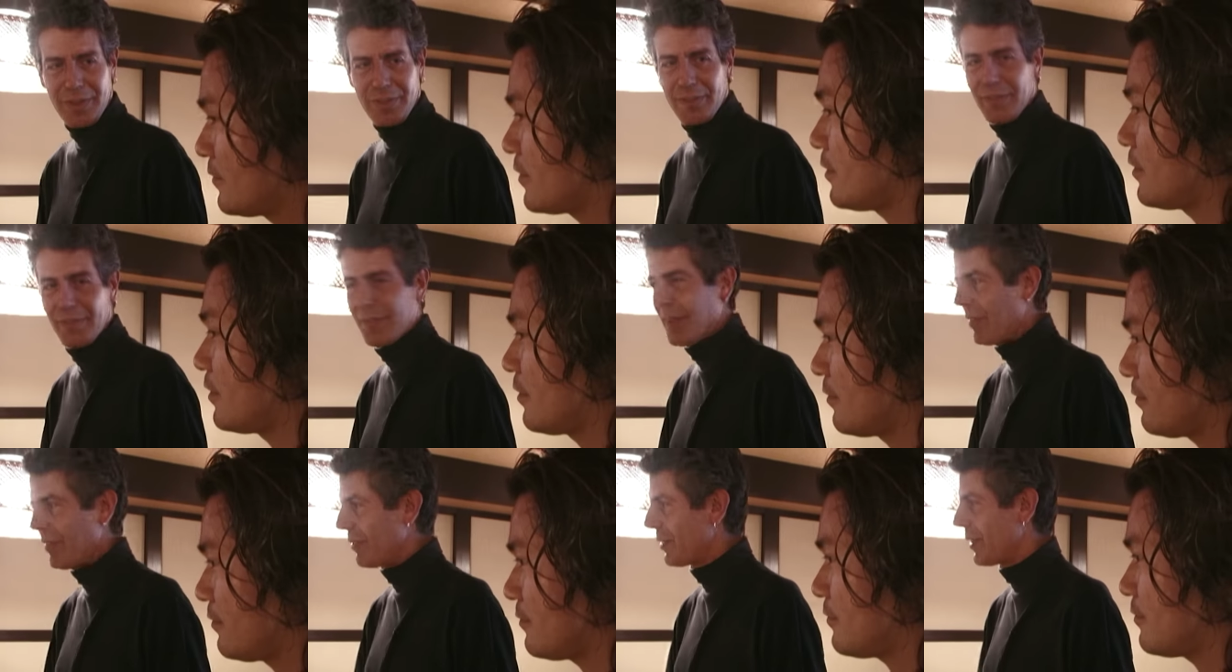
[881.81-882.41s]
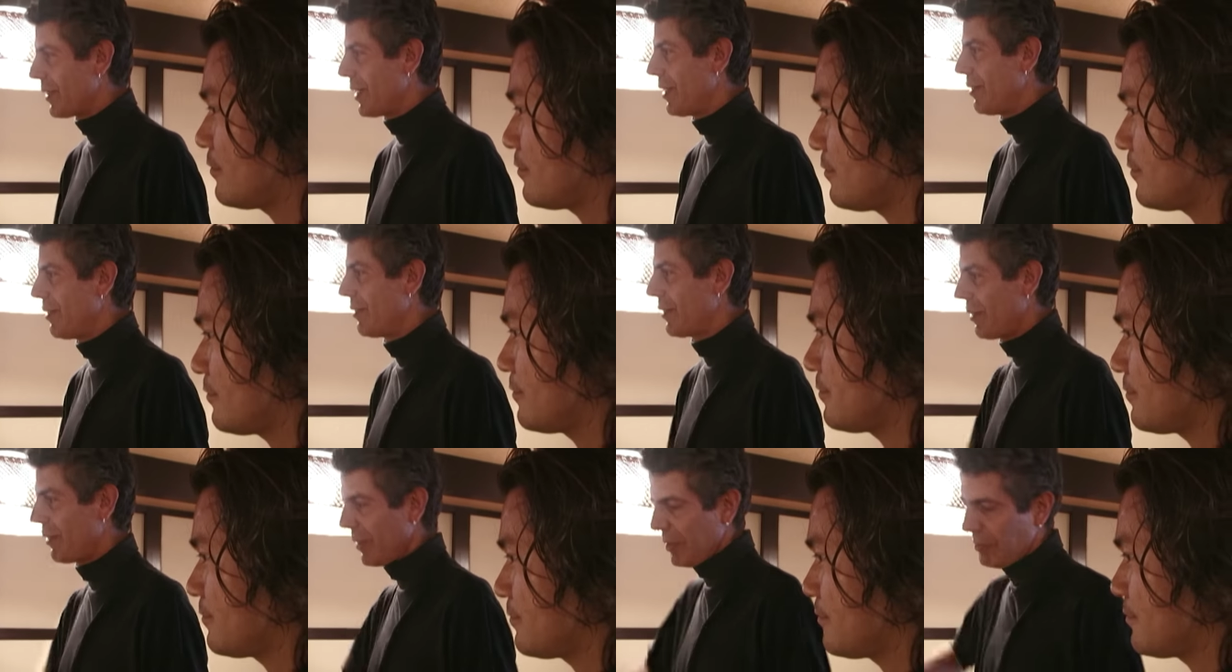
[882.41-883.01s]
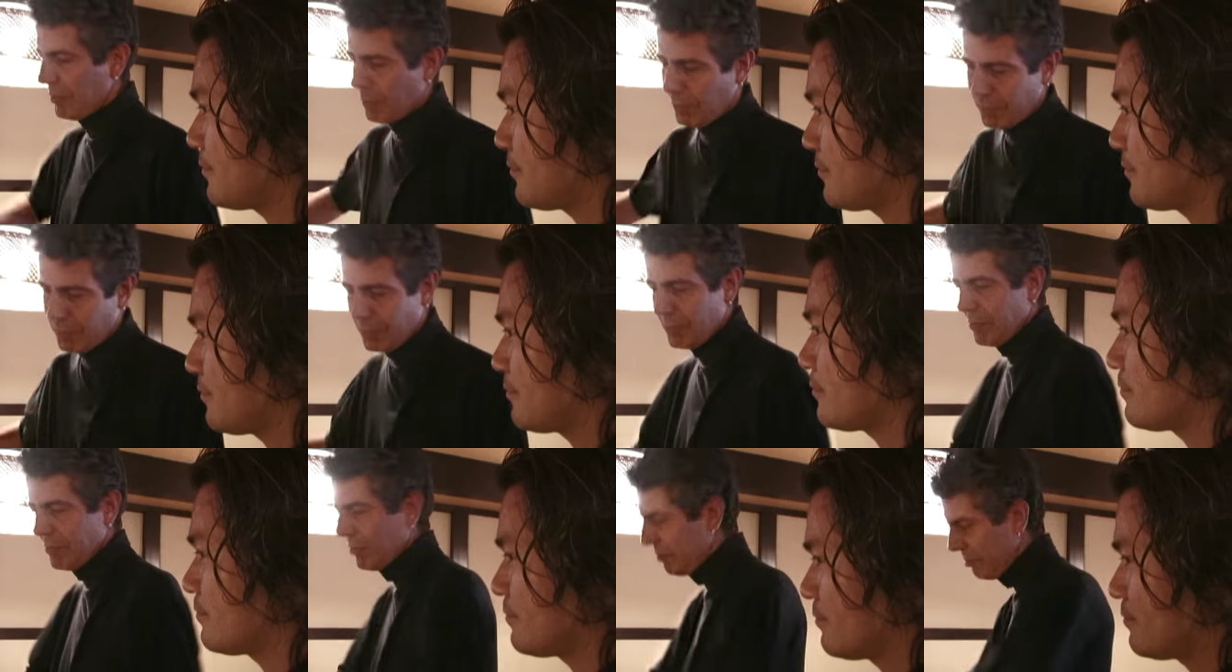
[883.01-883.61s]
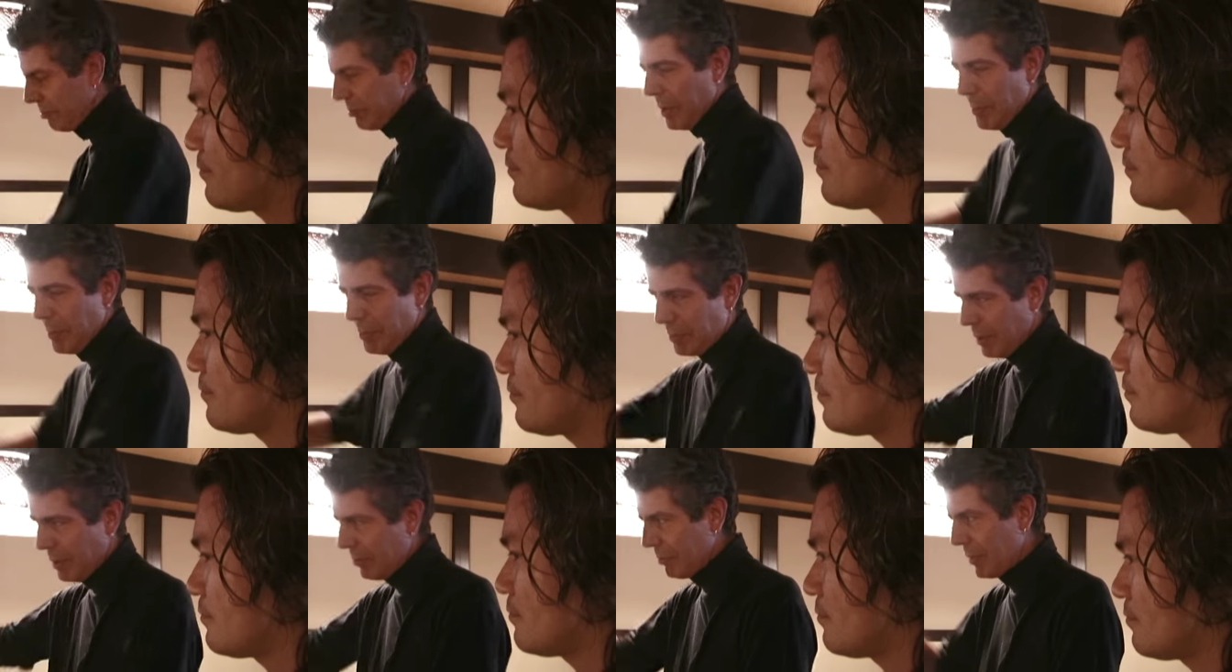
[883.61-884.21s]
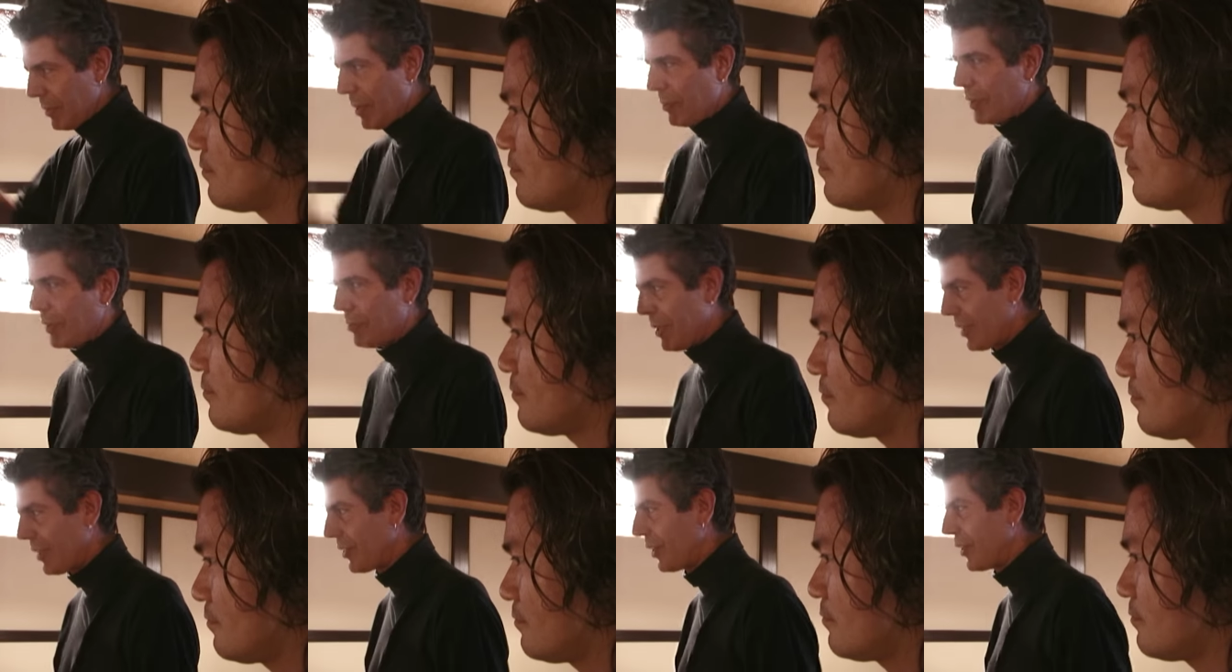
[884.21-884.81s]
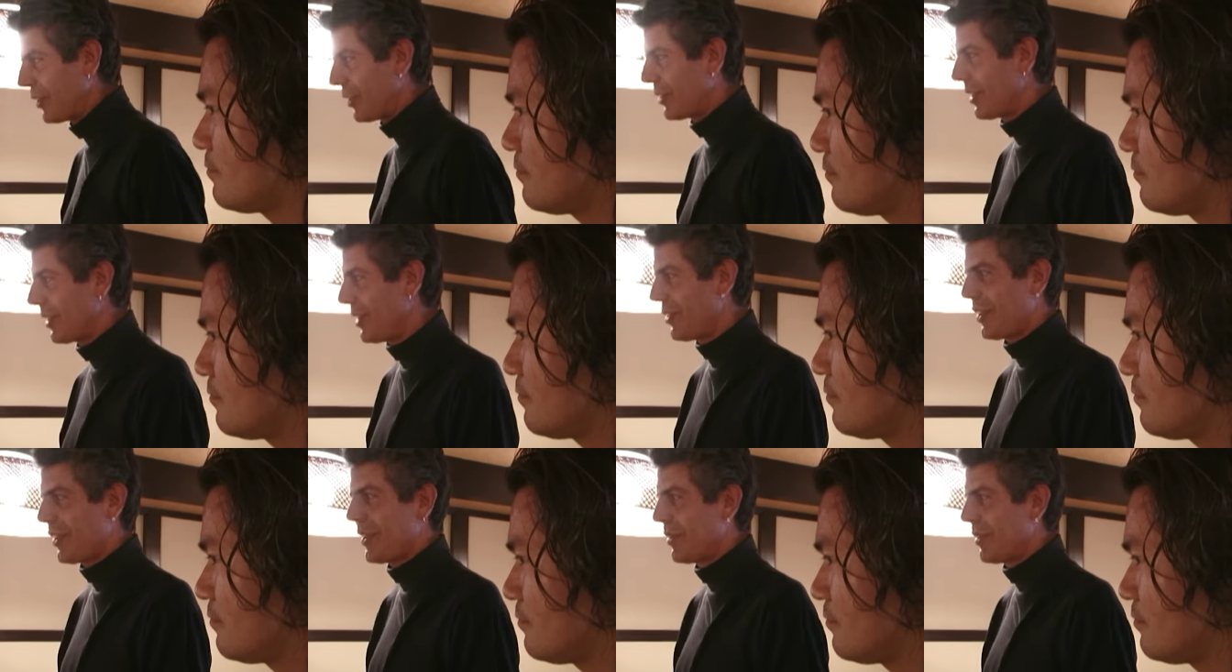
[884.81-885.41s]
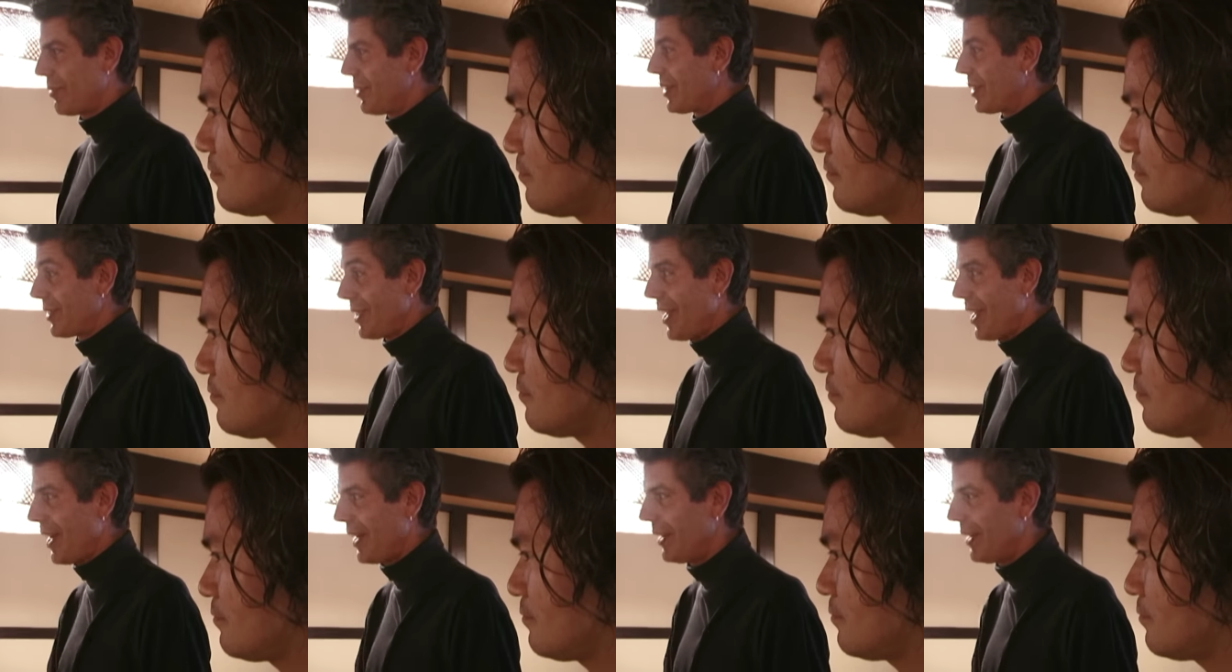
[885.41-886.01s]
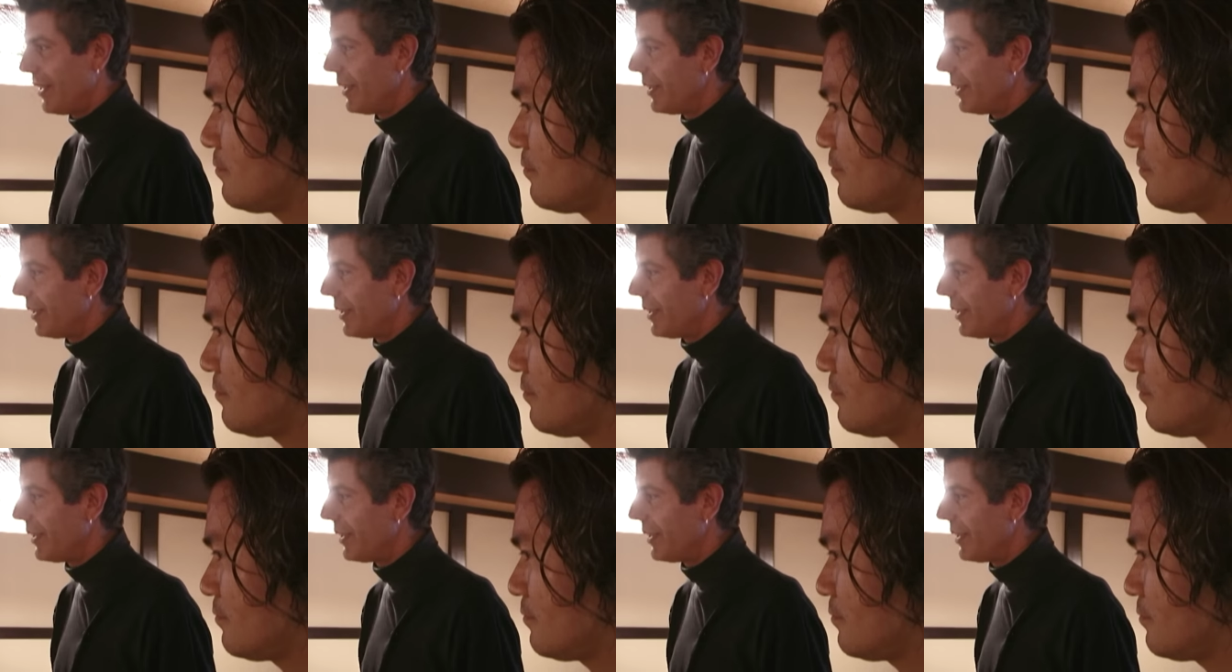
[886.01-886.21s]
Yeah. You know, very up, up, up. It makes it look easy. It's not.